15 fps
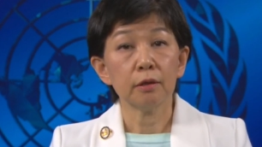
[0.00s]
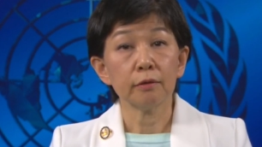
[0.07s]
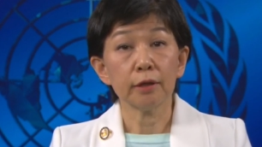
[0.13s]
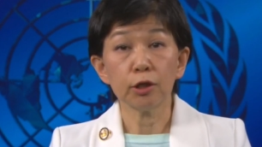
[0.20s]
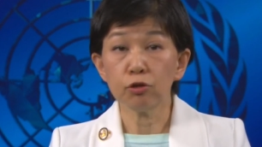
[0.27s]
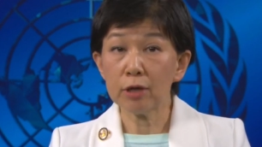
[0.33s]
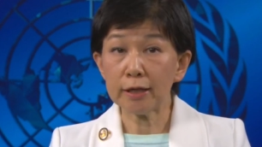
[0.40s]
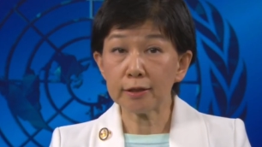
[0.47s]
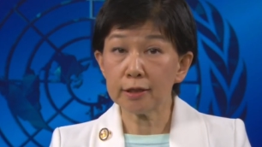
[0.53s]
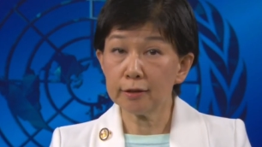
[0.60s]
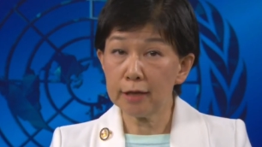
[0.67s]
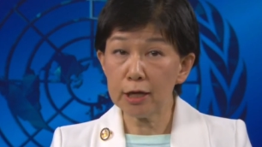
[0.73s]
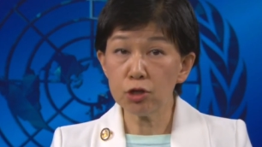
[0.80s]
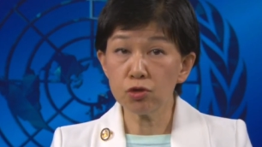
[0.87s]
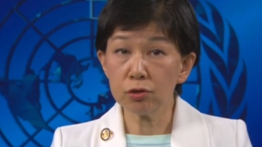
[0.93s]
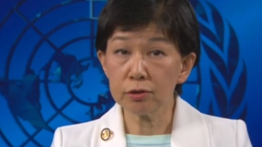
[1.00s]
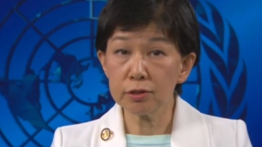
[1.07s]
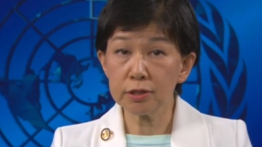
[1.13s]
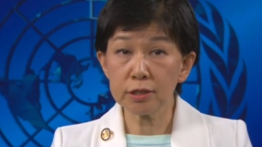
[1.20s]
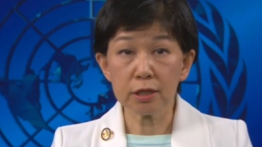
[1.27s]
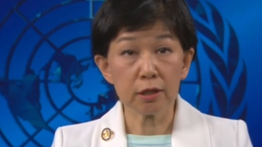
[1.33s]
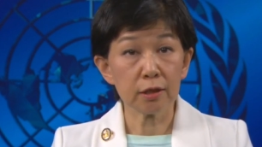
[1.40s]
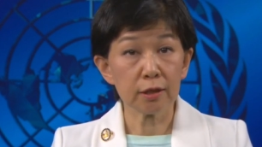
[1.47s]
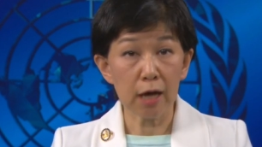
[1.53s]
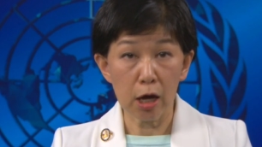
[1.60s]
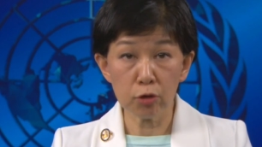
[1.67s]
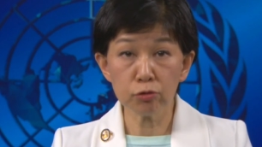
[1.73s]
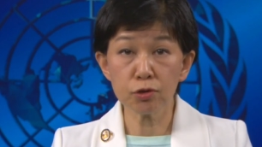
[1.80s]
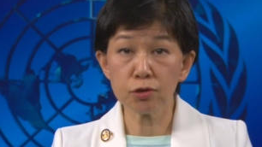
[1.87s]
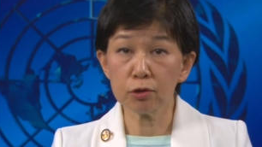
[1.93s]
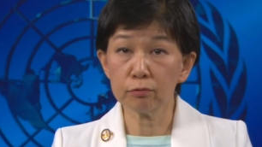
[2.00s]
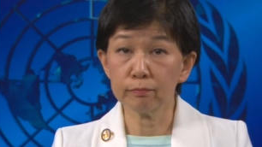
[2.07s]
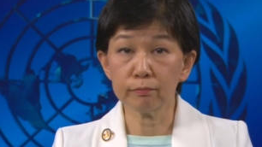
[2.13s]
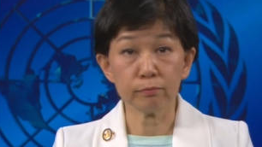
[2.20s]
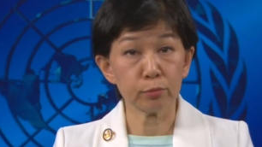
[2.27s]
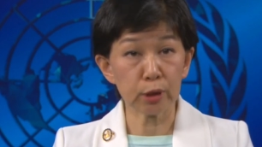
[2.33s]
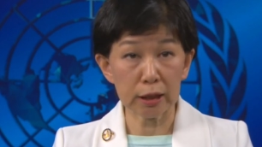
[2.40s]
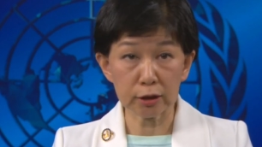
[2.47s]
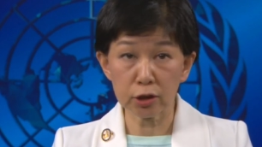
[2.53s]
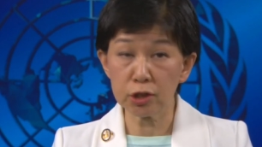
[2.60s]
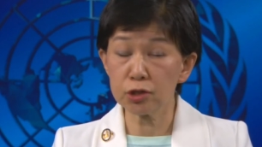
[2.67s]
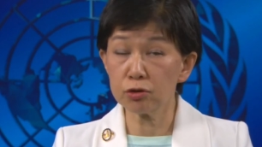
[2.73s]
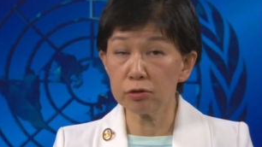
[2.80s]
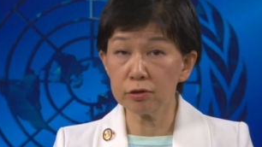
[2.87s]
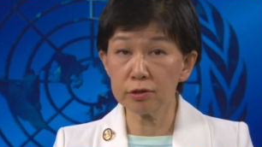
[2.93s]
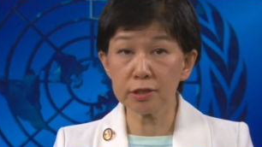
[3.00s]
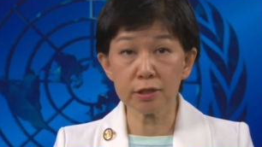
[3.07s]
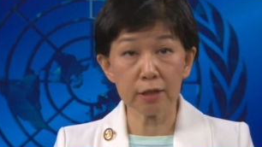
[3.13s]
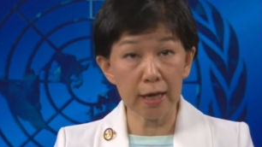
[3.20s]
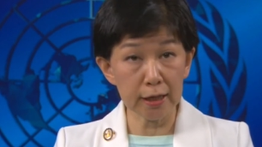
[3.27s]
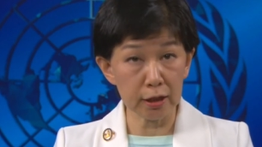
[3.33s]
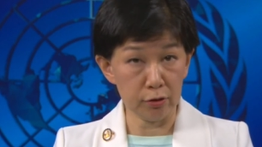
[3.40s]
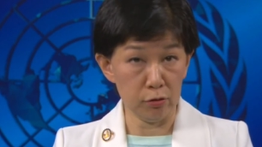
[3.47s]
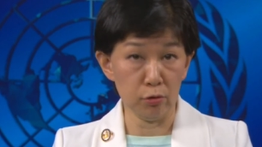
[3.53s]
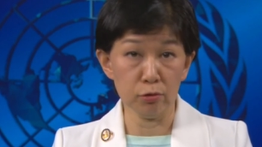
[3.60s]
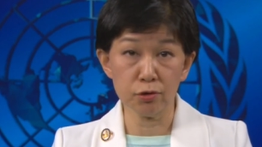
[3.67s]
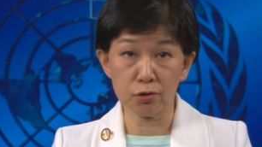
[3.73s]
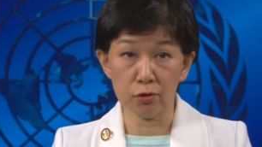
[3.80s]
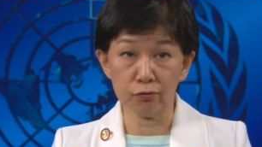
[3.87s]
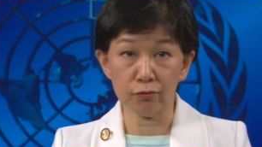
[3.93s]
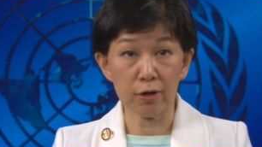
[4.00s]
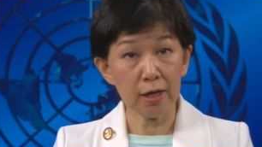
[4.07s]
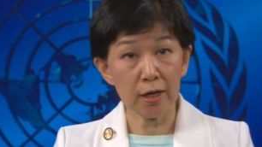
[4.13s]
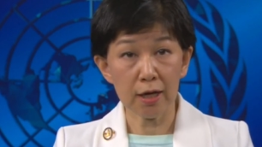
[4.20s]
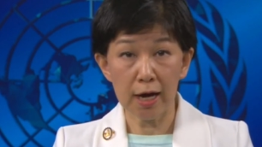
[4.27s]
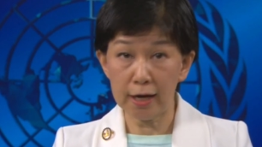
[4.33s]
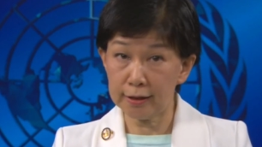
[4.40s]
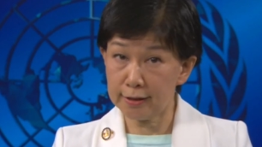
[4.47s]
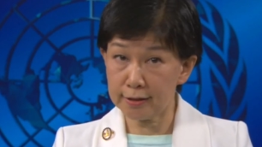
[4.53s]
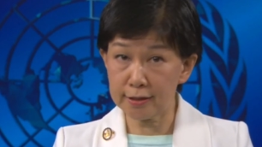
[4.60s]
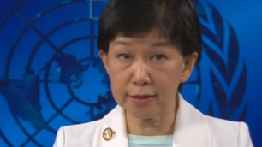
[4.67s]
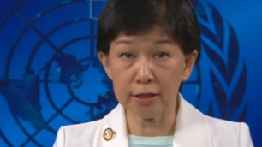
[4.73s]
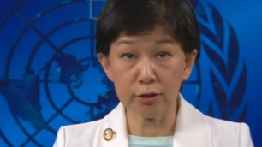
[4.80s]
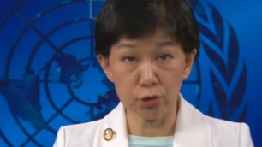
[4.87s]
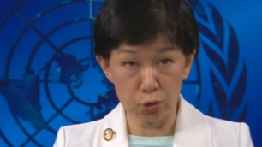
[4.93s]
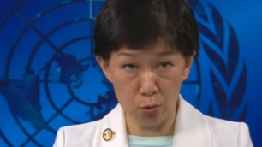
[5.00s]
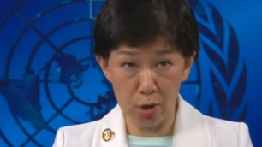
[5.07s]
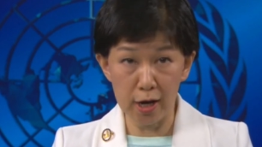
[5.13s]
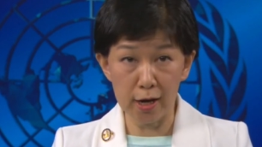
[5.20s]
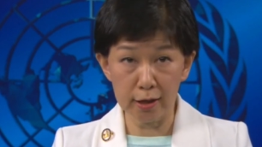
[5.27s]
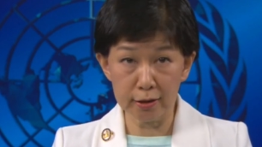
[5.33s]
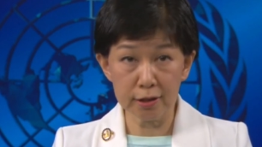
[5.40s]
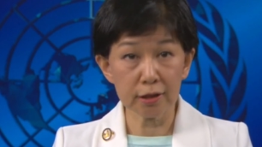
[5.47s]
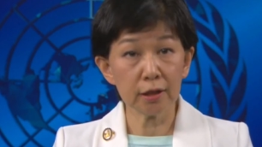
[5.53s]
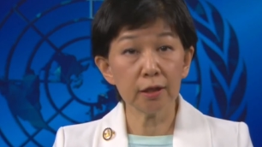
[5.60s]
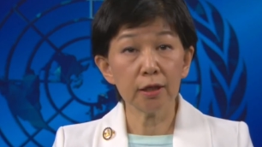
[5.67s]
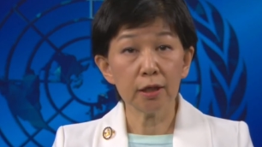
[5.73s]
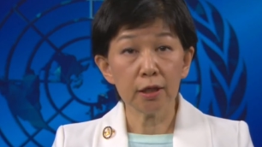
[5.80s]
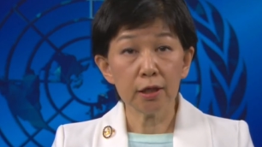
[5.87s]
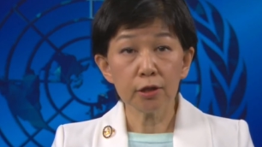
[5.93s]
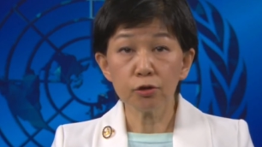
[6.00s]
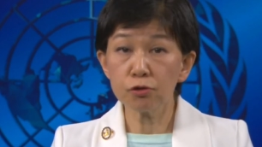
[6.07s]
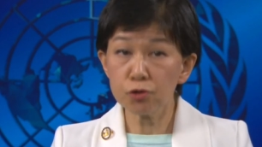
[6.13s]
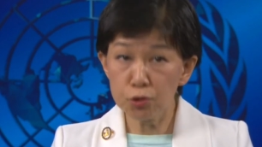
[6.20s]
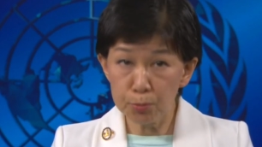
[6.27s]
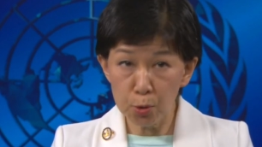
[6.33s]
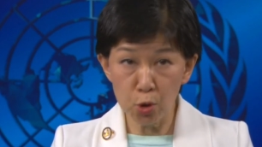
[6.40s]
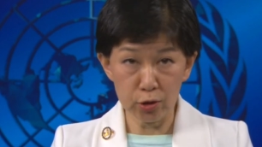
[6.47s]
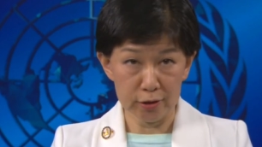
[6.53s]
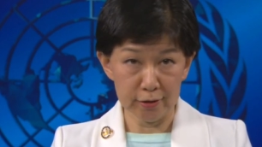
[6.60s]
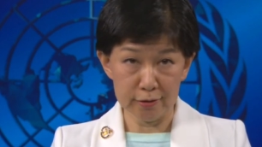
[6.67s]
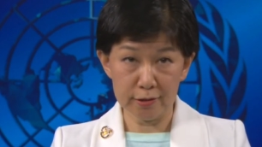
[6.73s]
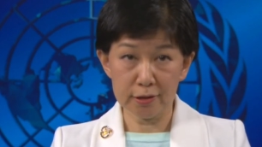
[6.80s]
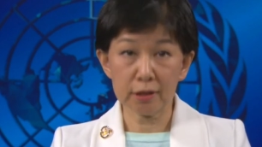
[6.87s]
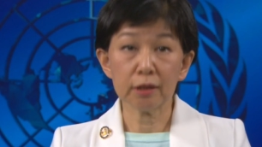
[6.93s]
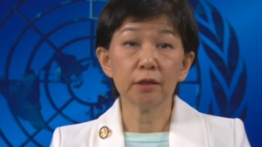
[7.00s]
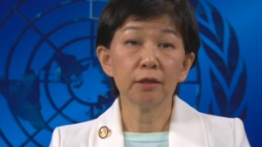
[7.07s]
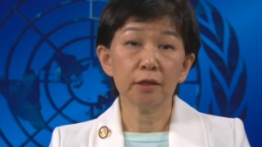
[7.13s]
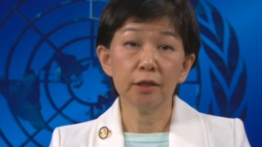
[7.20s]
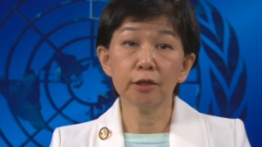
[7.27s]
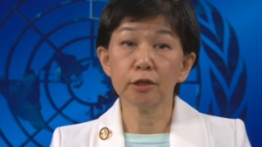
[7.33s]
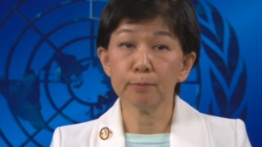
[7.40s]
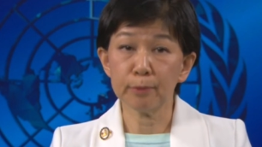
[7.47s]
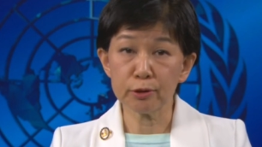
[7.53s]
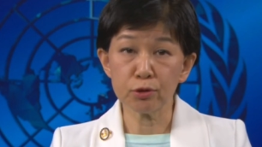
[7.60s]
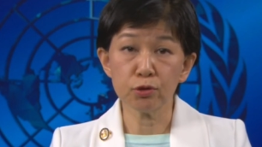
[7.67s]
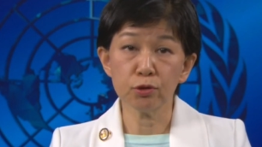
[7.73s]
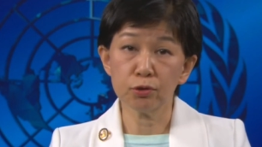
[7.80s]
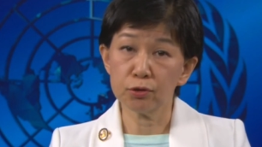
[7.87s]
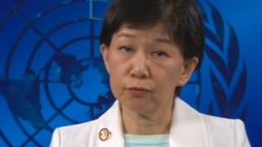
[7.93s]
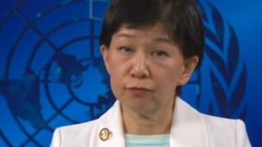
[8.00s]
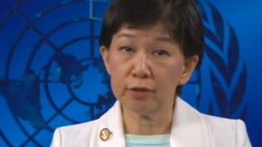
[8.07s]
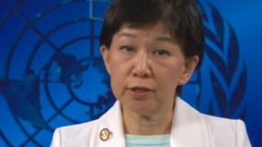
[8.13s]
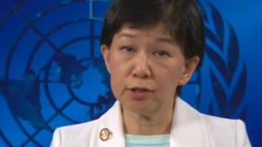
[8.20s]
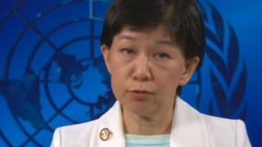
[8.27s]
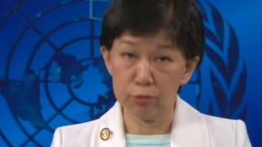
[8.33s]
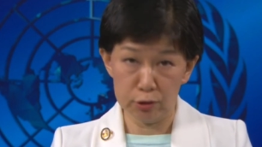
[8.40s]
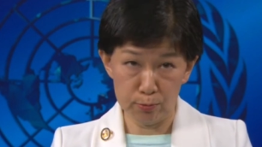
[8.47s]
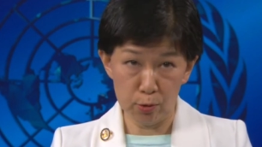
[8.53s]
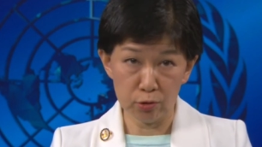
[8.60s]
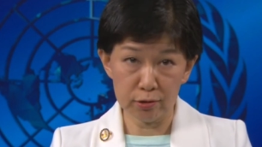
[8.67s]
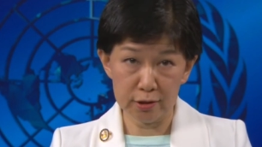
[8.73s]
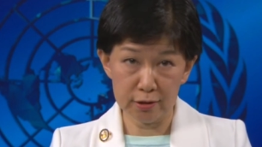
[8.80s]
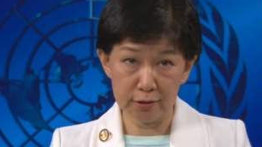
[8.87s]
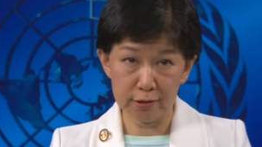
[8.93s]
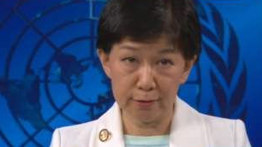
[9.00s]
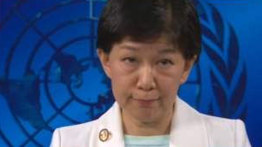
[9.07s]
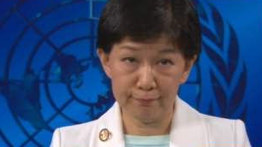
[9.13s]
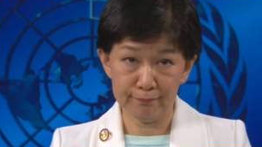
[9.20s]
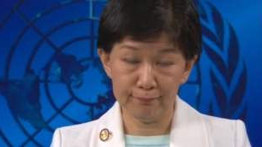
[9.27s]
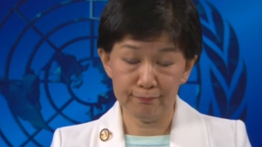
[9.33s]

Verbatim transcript: The United Nations counts on practitioners like those of ISC squared to support us in the pursuit of these responses.